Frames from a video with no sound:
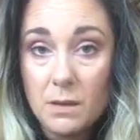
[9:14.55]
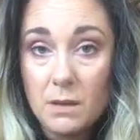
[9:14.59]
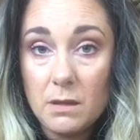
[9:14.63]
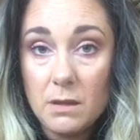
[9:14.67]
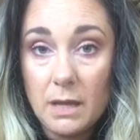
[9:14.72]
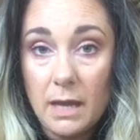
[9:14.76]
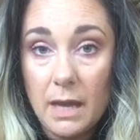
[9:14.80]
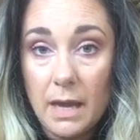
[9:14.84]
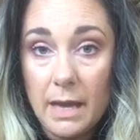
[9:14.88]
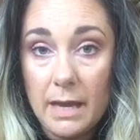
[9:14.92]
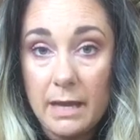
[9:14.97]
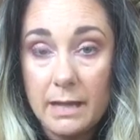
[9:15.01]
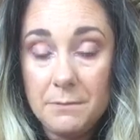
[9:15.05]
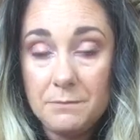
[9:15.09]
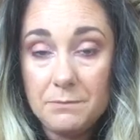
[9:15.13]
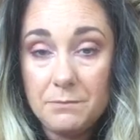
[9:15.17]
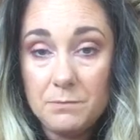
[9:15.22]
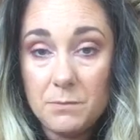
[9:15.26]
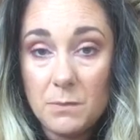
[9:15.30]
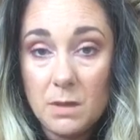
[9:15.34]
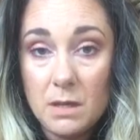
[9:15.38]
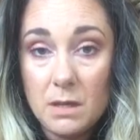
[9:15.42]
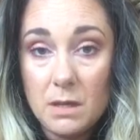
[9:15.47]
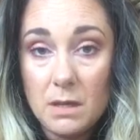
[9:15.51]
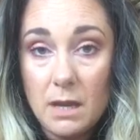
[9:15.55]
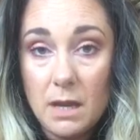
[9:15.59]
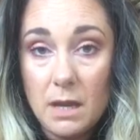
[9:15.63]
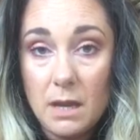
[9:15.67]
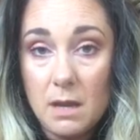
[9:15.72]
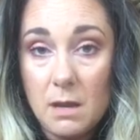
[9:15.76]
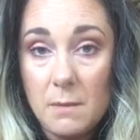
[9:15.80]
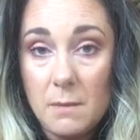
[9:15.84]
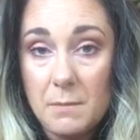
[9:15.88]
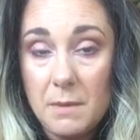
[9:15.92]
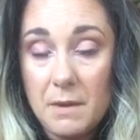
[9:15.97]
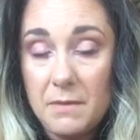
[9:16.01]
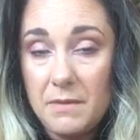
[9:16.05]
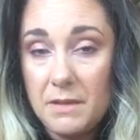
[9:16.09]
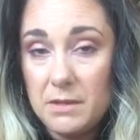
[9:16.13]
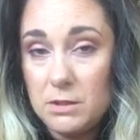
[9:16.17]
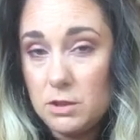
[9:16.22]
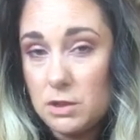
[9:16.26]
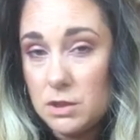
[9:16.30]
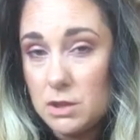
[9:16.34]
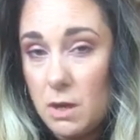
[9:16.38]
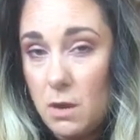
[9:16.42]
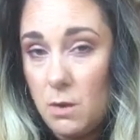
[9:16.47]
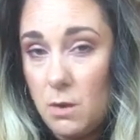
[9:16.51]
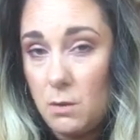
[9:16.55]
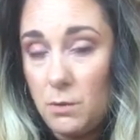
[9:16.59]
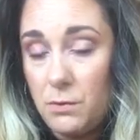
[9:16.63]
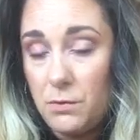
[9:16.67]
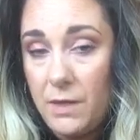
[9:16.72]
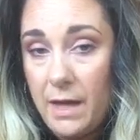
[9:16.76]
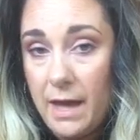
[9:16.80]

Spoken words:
Okay, and then just hold